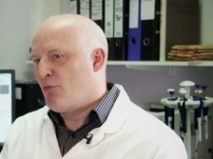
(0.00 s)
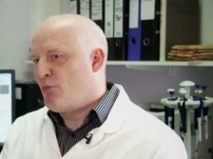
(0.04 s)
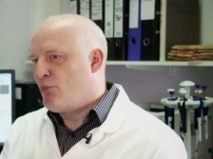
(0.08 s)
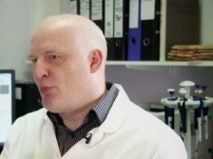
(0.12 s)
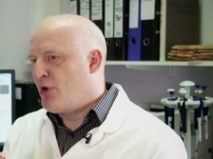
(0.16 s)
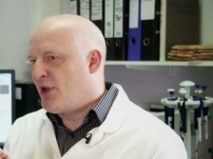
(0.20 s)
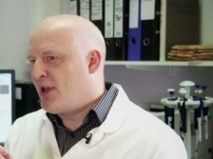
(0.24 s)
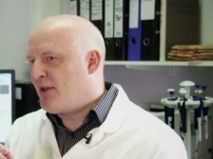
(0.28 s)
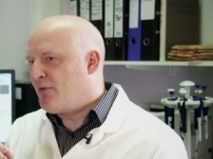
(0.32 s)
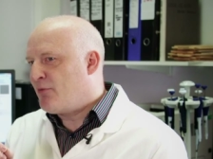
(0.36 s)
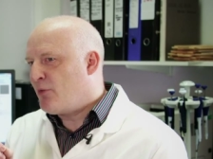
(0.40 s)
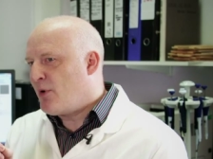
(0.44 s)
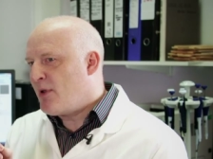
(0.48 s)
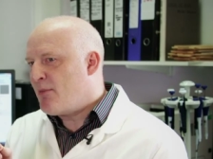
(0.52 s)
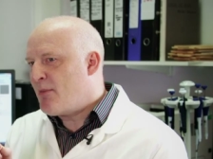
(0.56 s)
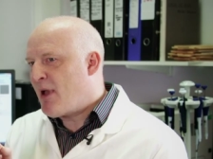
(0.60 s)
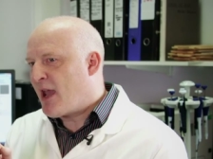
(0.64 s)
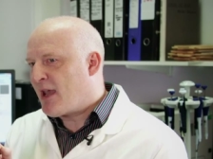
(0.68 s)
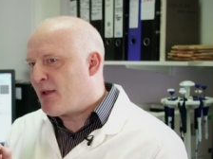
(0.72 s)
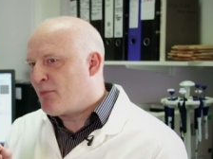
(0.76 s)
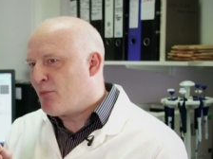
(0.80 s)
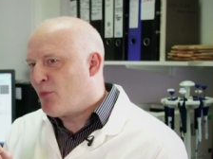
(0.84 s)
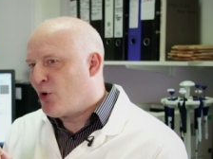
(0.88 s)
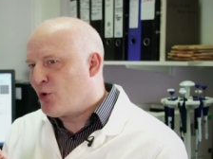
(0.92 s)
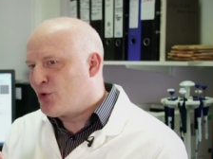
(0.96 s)
But if we
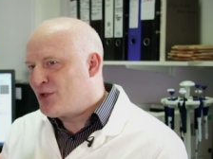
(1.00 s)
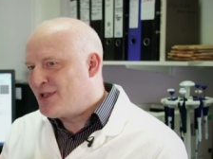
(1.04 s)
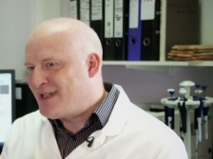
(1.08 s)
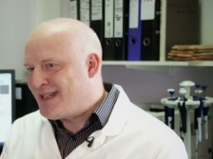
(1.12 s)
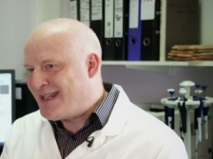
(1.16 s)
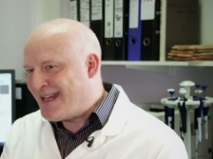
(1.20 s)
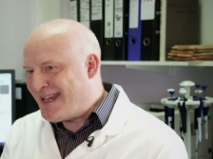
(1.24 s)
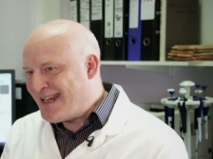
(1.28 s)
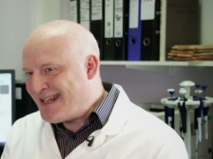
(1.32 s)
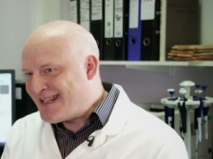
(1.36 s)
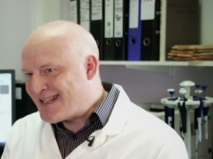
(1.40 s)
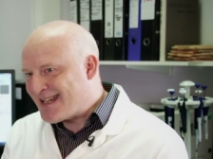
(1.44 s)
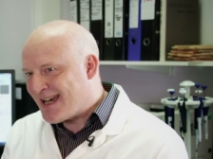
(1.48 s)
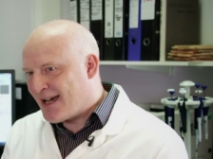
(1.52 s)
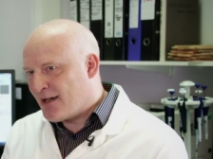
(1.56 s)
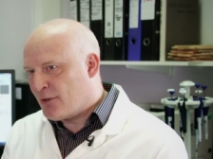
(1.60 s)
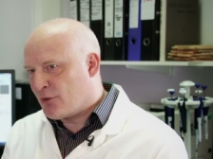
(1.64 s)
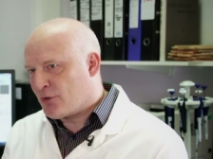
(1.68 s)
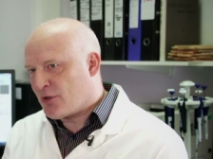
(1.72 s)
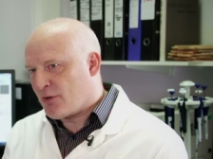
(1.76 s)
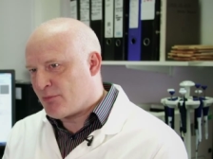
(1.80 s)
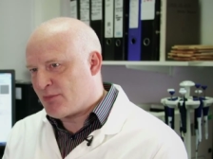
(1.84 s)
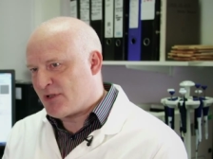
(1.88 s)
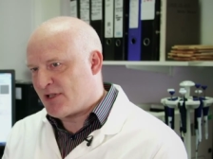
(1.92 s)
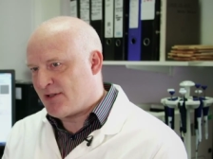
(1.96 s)
make more
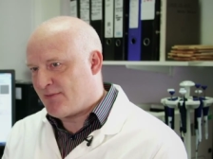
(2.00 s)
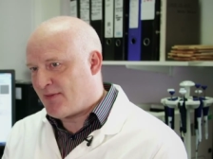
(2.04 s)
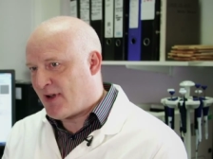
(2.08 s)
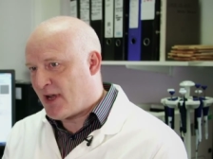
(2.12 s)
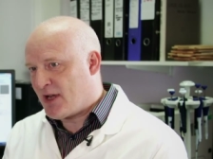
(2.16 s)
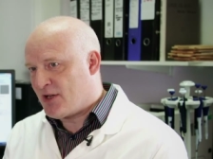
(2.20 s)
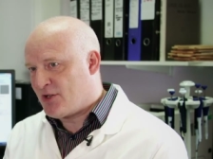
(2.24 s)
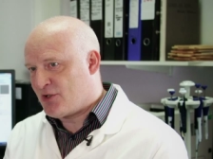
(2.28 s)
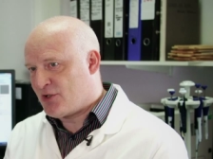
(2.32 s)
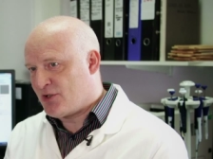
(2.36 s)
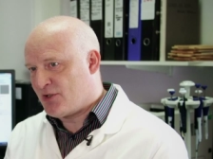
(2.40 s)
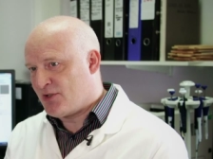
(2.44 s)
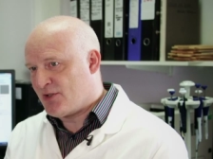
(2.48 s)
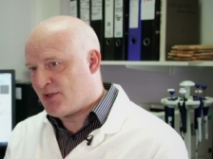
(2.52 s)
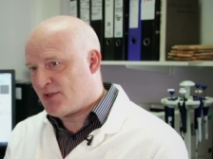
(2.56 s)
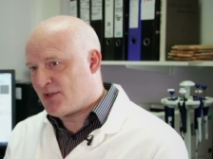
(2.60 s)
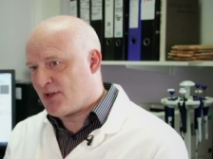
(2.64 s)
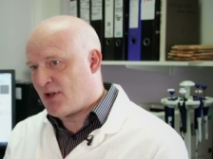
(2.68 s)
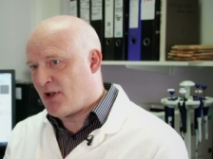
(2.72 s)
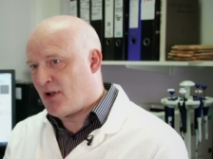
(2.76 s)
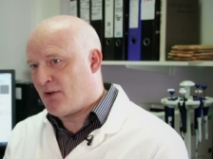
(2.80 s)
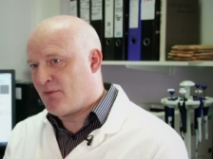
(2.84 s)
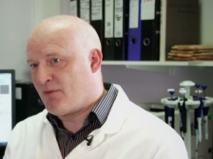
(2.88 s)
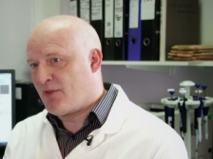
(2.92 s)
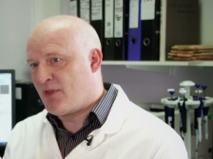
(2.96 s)
detailed observations
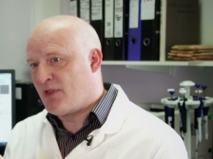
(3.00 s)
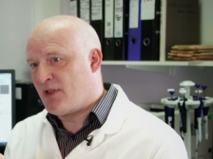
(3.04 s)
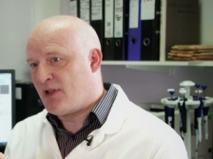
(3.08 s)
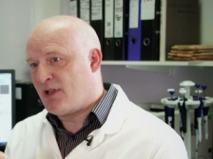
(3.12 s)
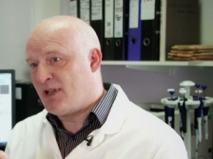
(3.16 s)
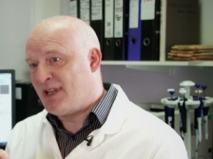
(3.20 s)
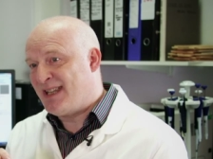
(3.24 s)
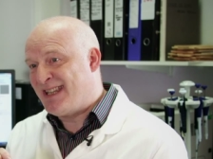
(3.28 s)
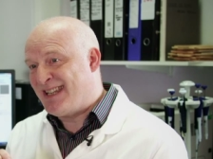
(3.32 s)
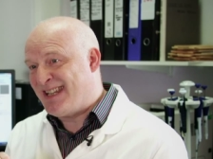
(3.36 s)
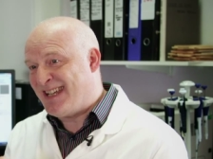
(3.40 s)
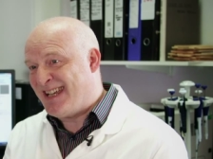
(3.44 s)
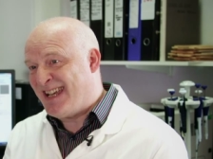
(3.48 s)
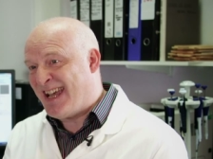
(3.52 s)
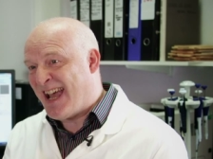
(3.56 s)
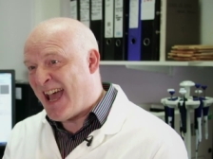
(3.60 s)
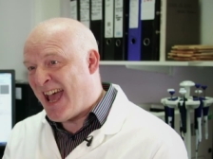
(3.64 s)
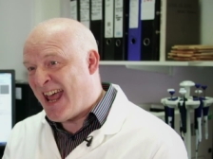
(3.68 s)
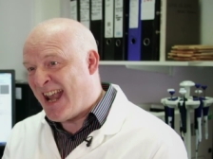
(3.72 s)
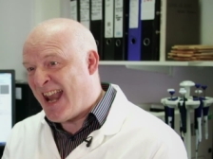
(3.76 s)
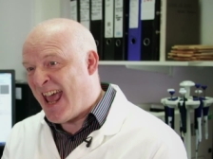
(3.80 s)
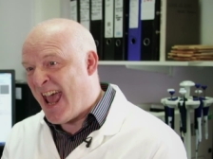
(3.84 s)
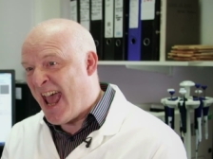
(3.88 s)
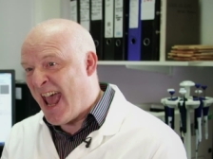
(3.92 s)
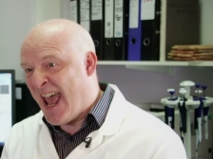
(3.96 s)
of the
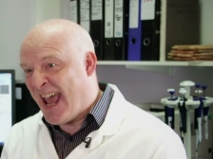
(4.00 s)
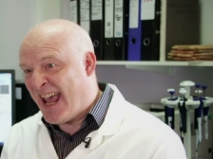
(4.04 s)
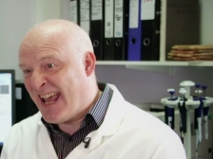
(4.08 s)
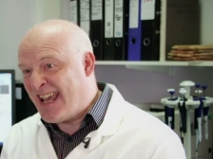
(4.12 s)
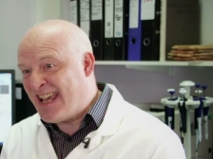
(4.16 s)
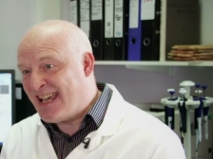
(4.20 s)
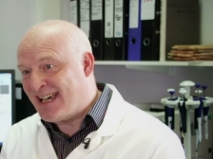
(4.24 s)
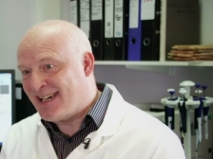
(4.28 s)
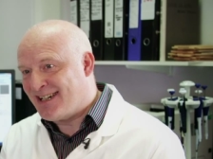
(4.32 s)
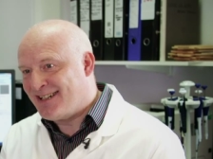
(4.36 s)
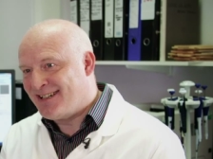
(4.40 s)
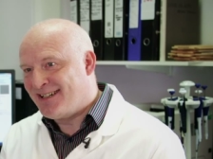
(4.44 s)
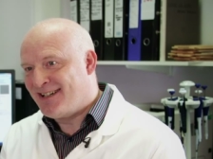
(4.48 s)
DNA,